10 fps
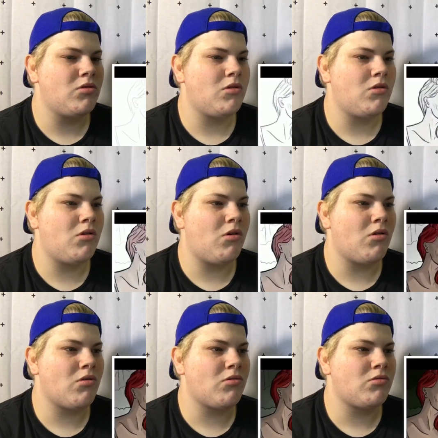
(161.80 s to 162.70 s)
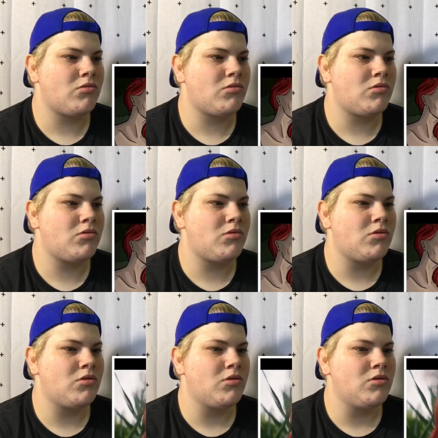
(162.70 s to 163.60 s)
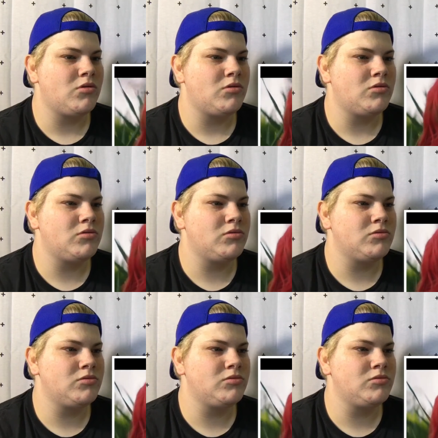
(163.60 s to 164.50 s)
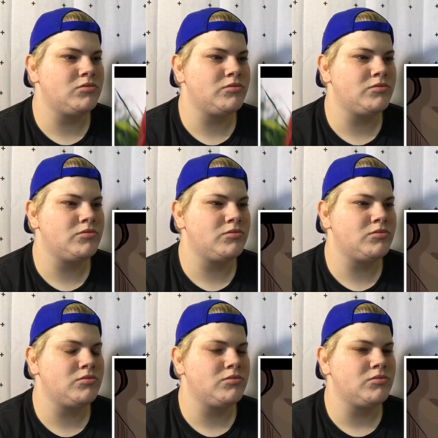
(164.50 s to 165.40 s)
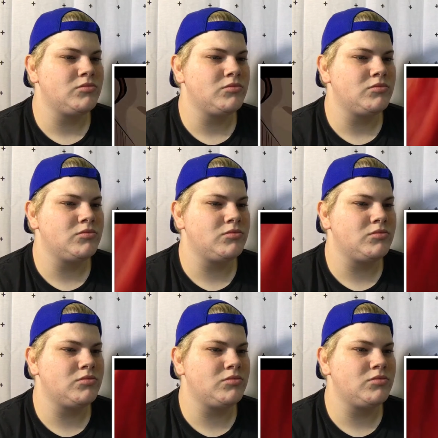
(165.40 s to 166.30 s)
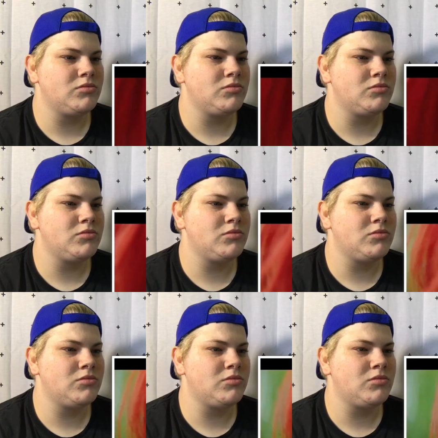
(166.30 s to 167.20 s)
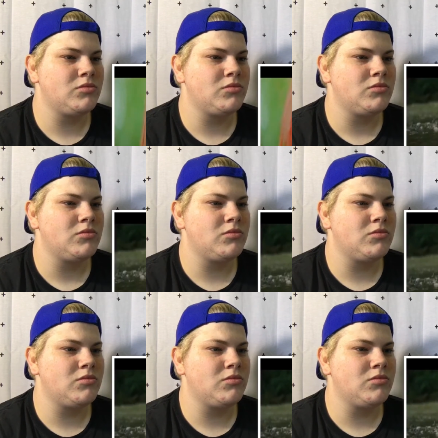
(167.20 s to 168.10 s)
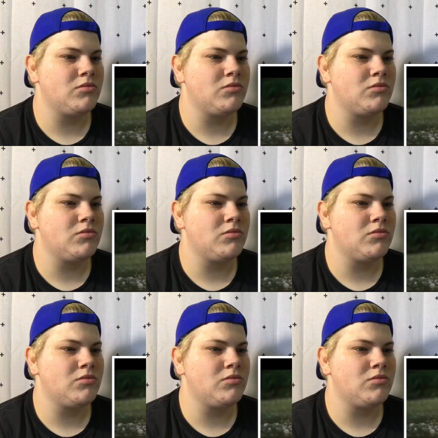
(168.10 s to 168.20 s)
No one is speaking in this clip.